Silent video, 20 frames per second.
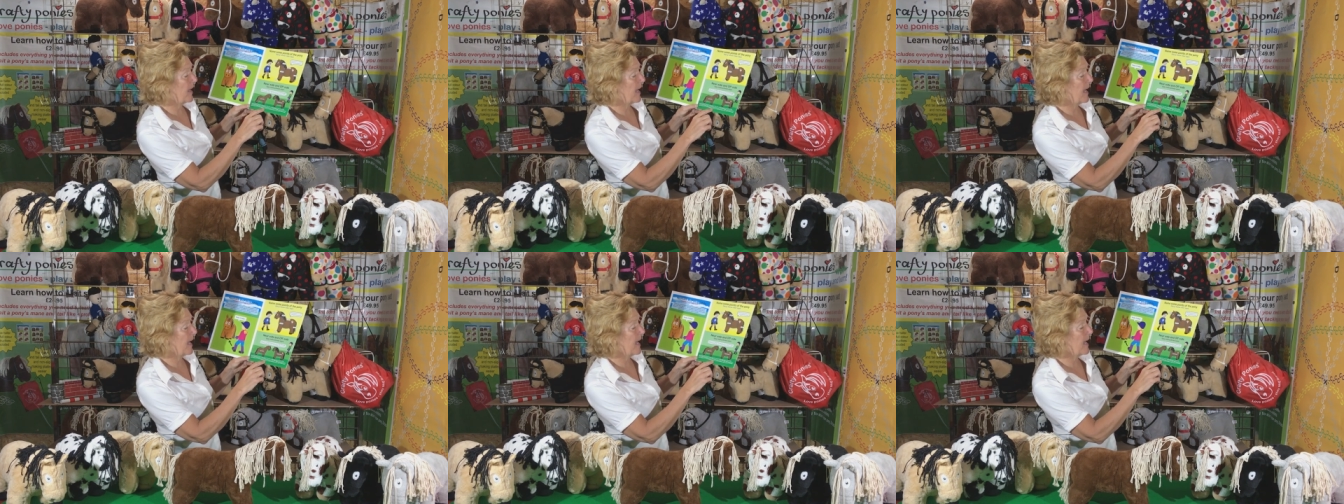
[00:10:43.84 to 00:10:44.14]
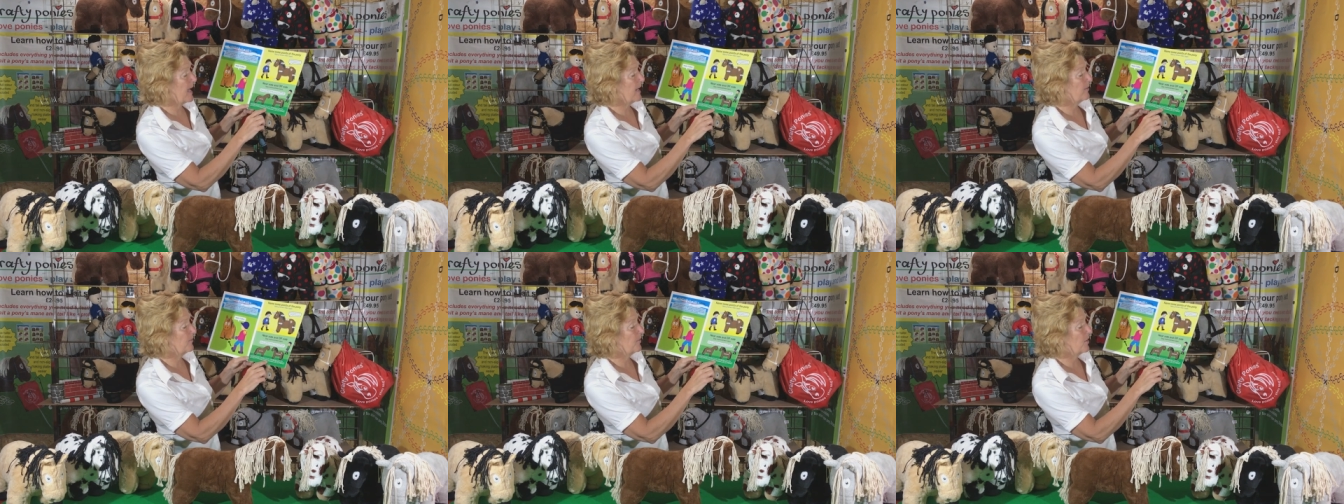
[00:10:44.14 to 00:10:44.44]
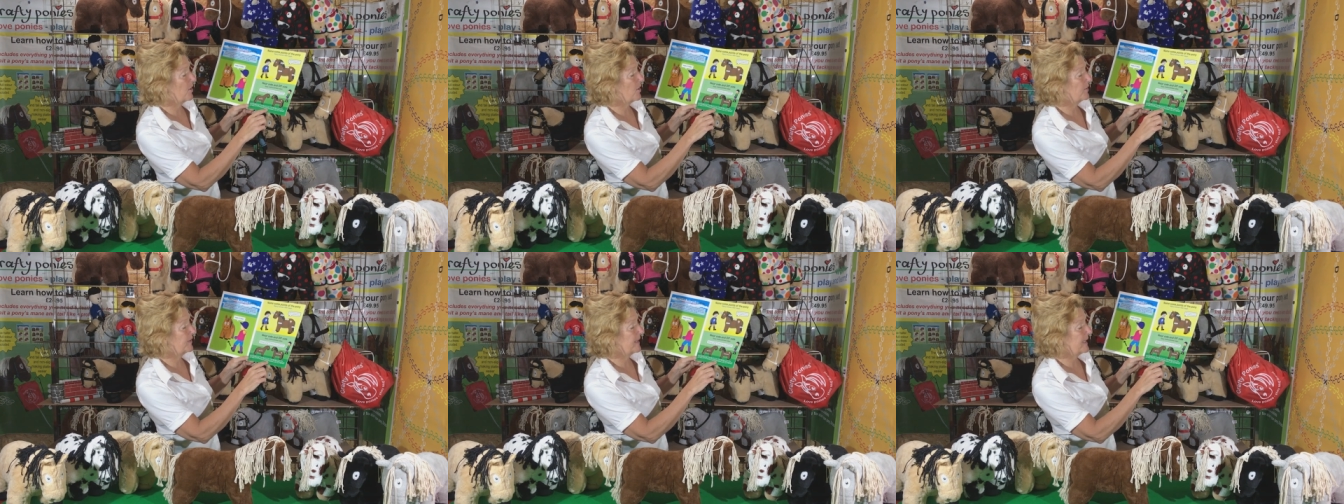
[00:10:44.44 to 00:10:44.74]
the hair
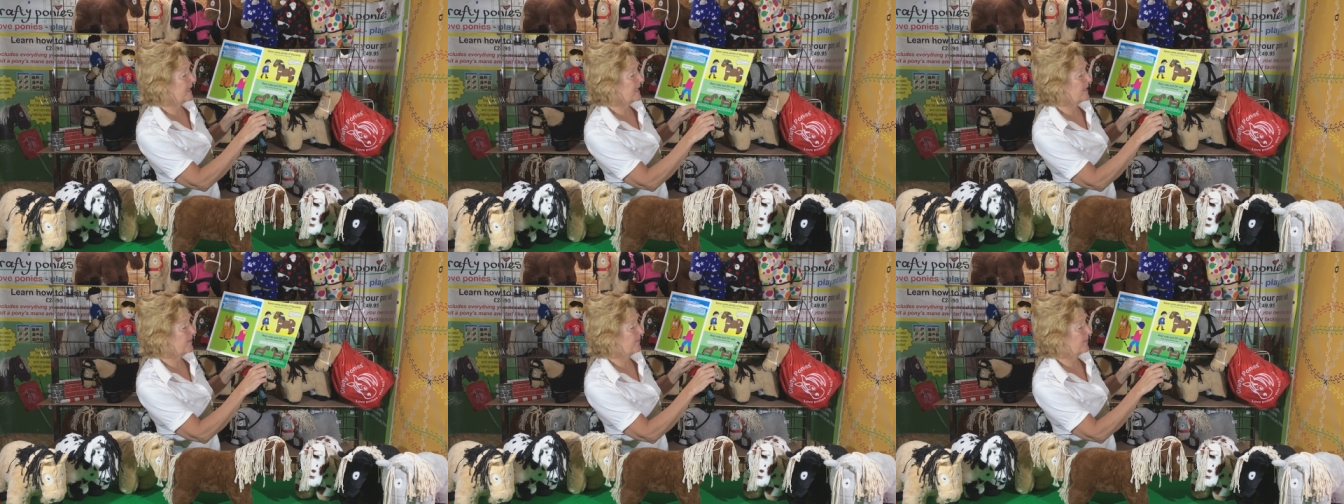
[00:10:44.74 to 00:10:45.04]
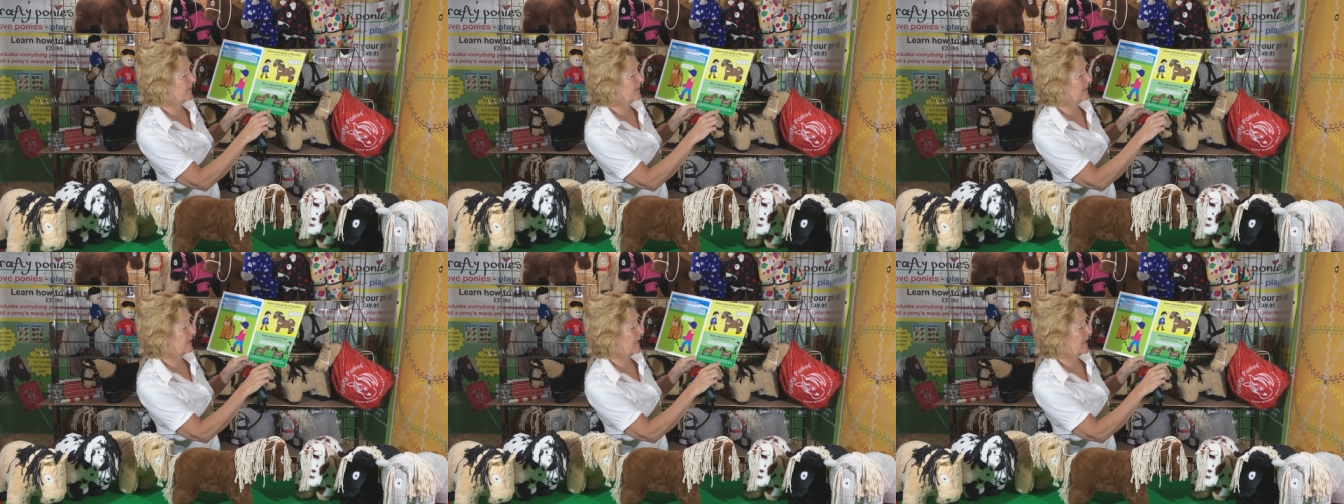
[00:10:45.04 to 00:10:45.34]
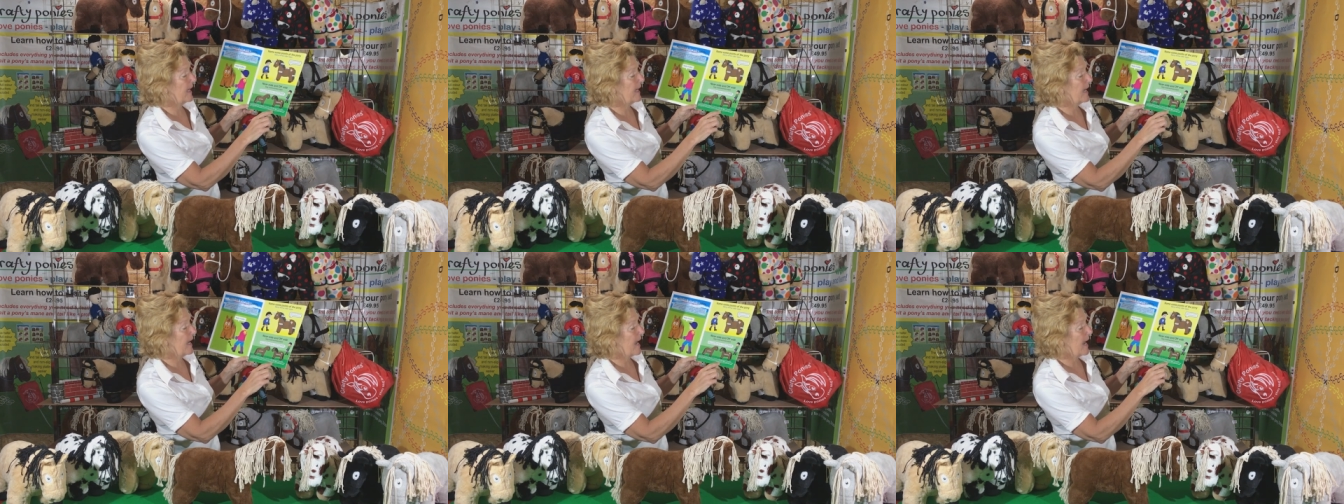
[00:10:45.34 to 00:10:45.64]
grows
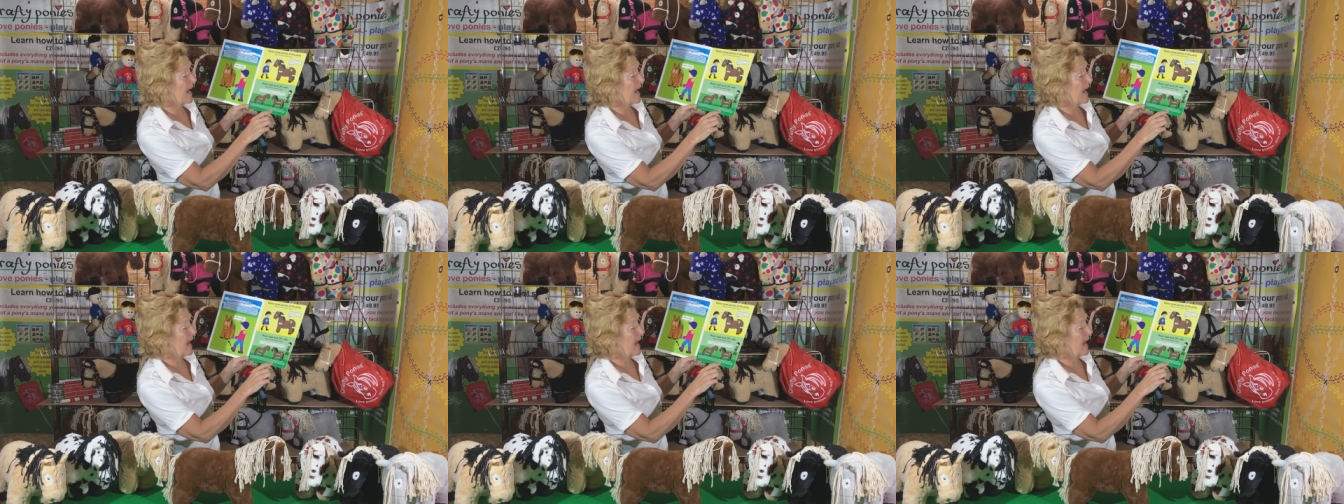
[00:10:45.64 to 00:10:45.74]
evenly